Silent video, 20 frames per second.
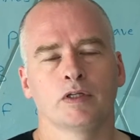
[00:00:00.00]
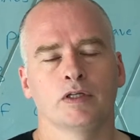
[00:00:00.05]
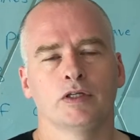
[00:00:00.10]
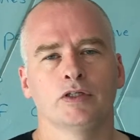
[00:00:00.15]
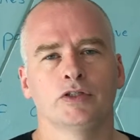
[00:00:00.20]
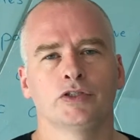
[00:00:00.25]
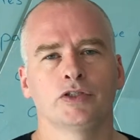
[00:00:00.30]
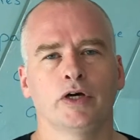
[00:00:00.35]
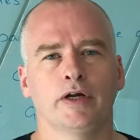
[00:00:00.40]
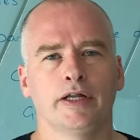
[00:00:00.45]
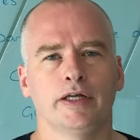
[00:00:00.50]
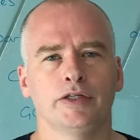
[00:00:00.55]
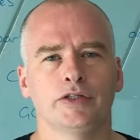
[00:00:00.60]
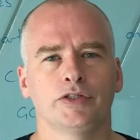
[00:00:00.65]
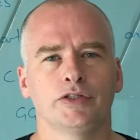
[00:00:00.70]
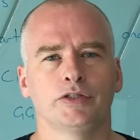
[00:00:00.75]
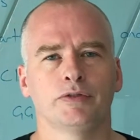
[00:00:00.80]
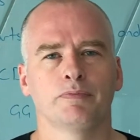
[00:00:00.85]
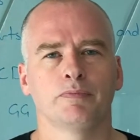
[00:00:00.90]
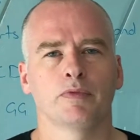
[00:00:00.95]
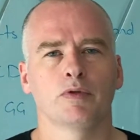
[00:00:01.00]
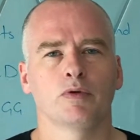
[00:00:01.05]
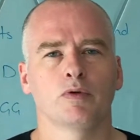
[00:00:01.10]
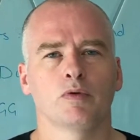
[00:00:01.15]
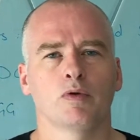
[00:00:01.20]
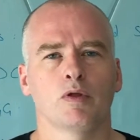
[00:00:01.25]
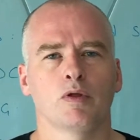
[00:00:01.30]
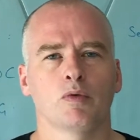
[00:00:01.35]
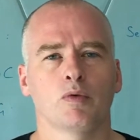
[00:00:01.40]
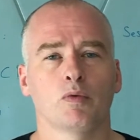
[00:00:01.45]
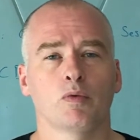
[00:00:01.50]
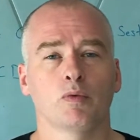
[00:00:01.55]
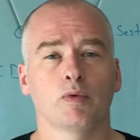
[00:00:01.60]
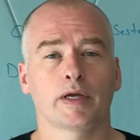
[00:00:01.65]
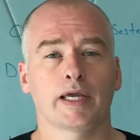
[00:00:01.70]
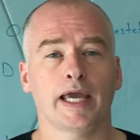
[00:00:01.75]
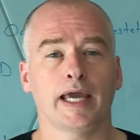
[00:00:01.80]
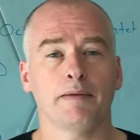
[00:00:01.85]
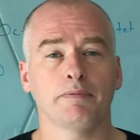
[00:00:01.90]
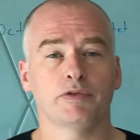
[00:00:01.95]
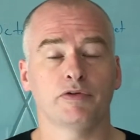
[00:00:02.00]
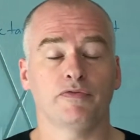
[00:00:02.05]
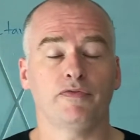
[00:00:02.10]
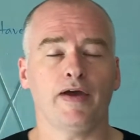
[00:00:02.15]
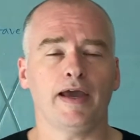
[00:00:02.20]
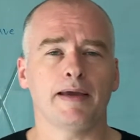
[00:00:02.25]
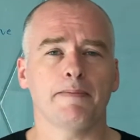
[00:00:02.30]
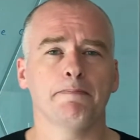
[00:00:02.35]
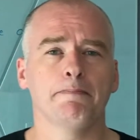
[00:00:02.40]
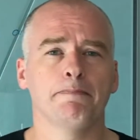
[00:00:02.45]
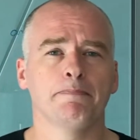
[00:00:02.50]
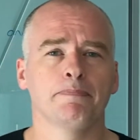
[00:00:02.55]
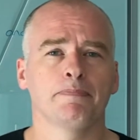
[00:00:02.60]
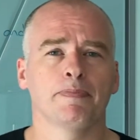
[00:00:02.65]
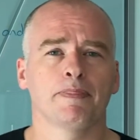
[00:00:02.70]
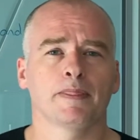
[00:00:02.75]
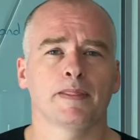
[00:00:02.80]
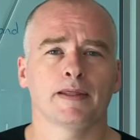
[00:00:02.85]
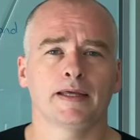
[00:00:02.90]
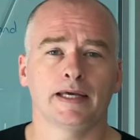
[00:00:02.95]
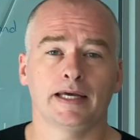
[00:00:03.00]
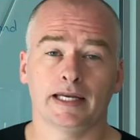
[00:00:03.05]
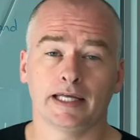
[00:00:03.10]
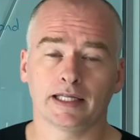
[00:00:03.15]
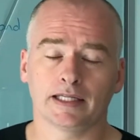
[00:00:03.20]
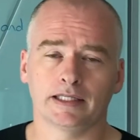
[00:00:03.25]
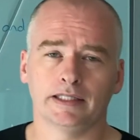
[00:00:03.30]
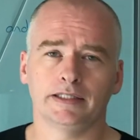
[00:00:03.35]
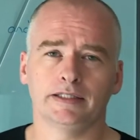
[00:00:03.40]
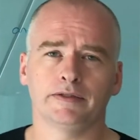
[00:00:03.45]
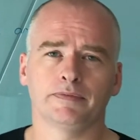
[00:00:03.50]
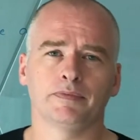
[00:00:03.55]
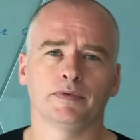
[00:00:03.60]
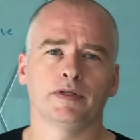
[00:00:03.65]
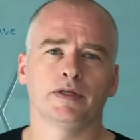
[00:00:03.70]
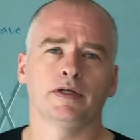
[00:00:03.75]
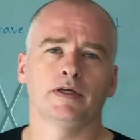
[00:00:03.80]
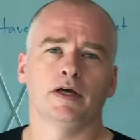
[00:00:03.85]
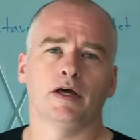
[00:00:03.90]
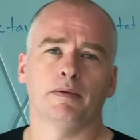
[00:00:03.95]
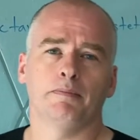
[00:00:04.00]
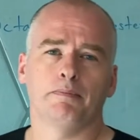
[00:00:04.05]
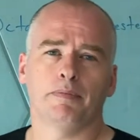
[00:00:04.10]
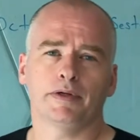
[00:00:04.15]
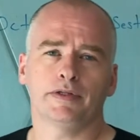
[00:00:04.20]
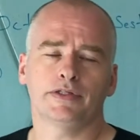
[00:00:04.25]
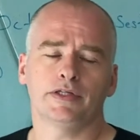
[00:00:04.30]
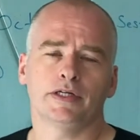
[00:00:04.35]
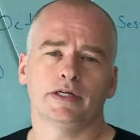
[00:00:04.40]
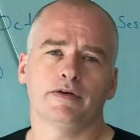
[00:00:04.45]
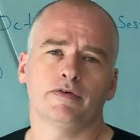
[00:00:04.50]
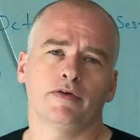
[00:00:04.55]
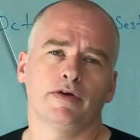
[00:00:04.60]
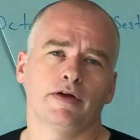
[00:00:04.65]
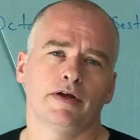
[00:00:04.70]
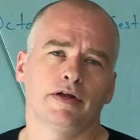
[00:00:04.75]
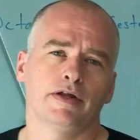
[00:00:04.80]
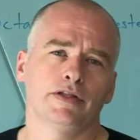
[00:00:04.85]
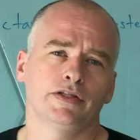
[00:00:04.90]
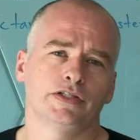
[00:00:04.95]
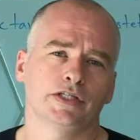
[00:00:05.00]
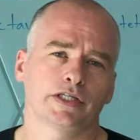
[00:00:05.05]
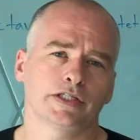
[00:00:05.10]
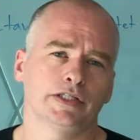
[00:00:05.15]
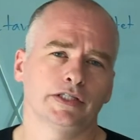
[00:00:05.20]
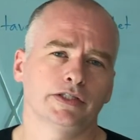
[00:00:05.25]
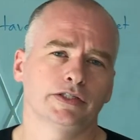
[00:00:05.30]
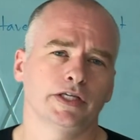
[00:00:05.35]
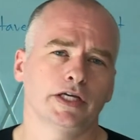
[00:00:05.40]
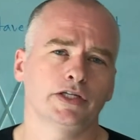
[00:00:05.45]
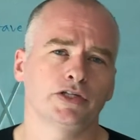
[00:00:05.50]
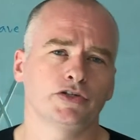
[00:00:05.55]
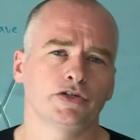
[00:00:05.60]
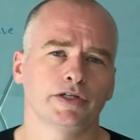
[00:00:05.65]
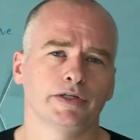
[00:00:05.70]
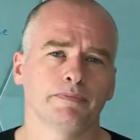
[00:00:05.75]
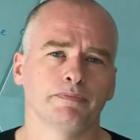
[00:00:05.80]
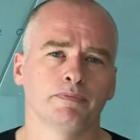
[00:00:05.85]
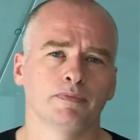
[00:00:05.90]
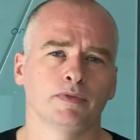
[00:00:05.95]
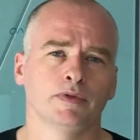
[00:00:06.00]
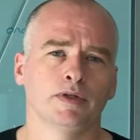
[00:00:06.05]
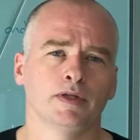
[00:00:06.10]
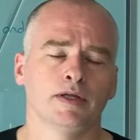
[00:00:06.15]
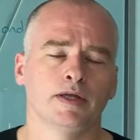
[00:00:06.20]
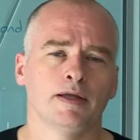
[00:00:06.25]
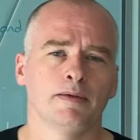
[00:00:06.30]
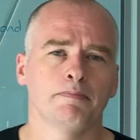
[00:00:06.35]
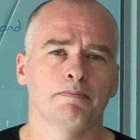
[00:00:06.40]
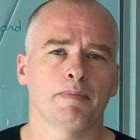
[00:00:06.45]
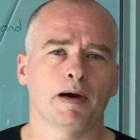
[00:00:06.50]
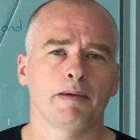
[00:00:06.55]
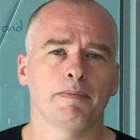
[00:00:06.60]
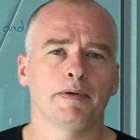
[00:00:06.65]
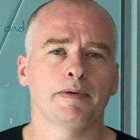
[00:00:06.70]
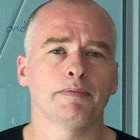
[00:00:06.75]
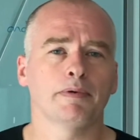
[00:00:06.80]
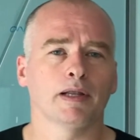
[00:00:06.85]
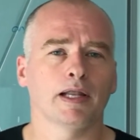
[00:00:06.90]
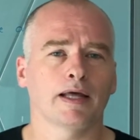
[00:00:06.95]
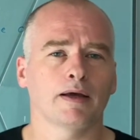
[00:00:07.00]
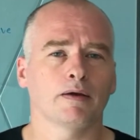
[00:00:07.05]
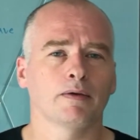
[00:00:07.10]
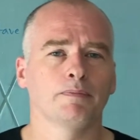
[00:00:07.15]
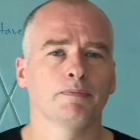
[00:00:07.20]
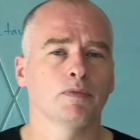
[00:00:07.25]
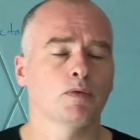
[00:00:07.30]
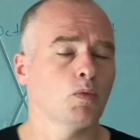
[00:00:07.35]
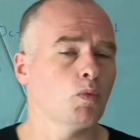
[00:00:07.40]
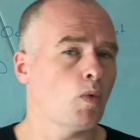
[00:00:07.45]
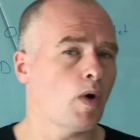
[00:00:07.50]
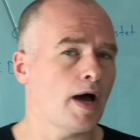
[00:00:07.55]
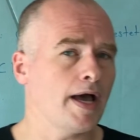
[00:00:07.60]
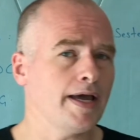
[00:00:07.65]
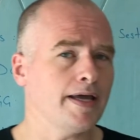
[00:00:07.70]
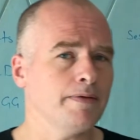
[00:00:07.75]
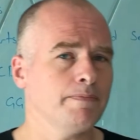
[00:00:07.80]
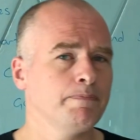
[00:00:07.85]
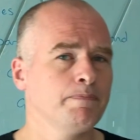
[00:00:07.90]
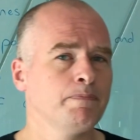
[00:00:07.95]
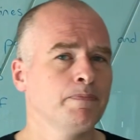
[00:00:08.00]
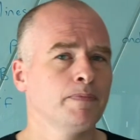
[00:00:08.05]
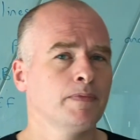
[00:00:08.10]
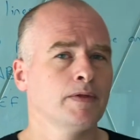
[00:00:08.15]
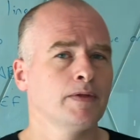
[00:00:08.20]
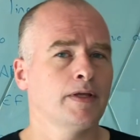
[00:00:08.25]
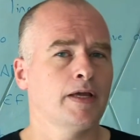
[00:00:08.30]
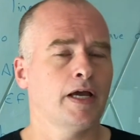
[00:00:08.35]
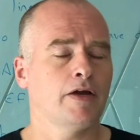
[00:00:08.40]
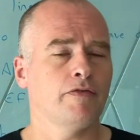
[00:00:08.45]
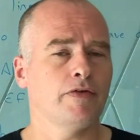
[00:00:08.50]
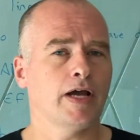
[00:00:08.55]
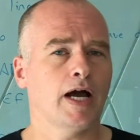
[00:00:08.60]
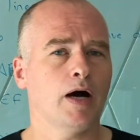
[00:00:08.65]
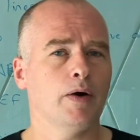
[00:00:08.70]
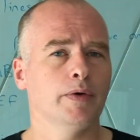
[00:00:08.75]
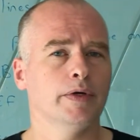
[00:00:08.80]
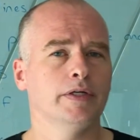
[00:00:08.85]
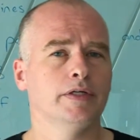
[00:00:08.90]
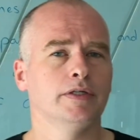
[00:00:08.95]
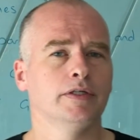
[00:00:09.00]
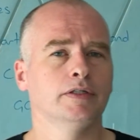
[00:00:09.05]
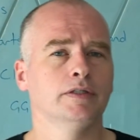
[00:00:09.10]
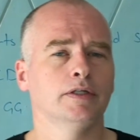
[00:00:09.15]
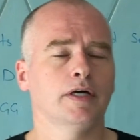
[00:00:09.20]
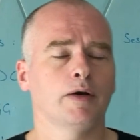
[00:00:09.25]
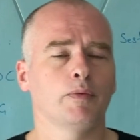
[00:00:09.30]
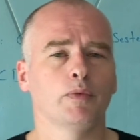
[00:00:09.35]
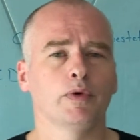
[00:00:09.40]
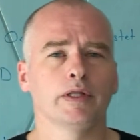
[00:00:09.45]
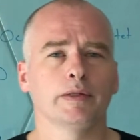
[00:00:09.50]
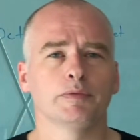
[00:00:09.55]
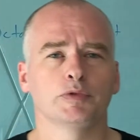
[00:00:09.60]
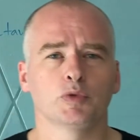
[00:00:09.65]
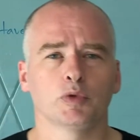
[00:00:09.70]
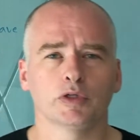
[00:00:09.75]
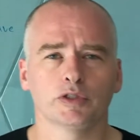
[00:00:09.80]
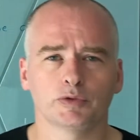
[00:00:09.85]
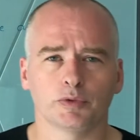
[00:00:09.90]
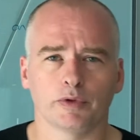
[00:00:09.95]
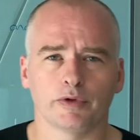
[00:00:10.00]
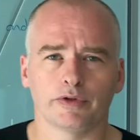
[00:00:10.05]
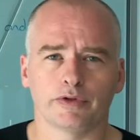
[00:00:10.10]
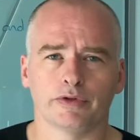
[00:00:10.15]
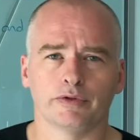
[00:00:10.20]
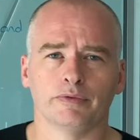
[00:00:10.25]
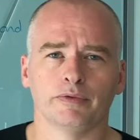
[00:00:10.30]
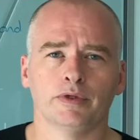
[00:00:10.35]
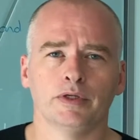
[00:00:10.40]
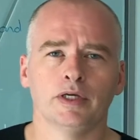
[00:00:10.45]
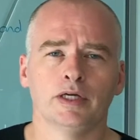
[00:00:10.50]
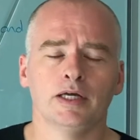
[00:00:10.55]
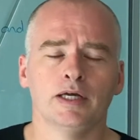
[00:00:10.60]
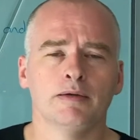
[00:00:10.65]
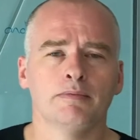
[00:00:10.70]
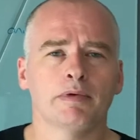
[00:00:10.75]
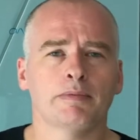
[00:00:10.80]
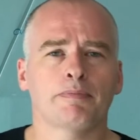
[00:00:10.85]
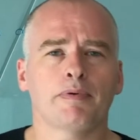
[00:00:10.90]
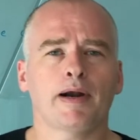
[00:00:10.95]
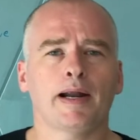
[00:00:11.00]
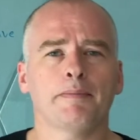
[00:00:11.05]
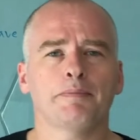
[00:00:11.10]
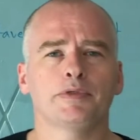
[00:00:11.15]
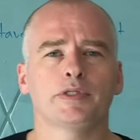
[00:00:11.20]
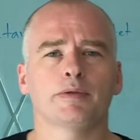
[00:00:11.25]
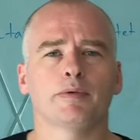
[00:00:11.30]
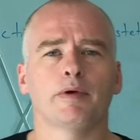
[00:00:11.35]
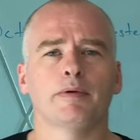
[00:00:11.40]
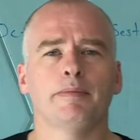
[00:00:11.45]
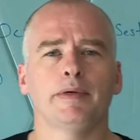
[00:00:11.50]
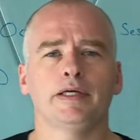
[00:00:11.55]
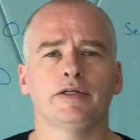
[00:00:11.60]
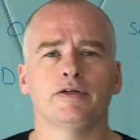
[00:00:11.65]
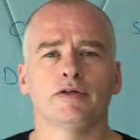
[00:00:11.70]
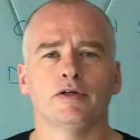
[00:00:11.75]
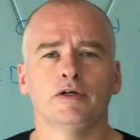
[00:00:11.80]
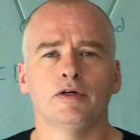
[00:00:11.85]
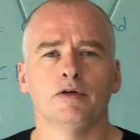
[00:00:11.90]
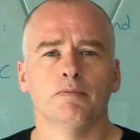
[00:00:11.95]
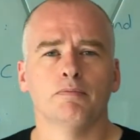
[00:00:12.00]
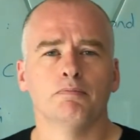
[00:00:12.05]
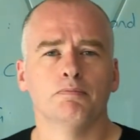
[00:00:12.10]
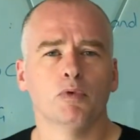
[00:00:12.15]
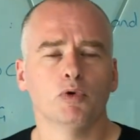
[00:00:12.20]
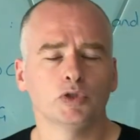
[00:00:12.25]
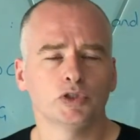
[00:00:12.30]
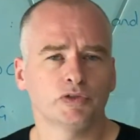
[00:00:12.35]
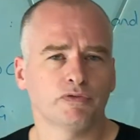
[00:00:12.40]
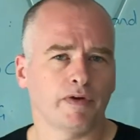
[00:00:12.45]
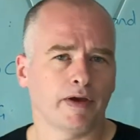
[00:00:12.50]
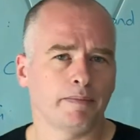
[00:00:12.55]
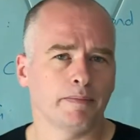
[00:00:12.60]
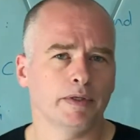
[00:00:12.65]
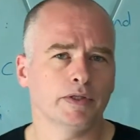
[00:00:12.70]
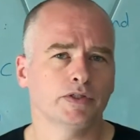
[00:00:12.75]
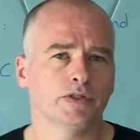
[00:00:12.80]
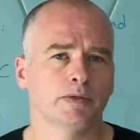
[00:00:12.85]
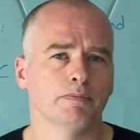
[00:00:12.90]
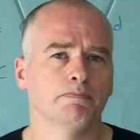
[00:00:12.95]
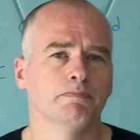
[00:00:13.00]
Sonnets came to fame in England and Britain in the 16th century by people like Wyatt, Henry Howard and William Wordsworth. But perhaps they were made most famous and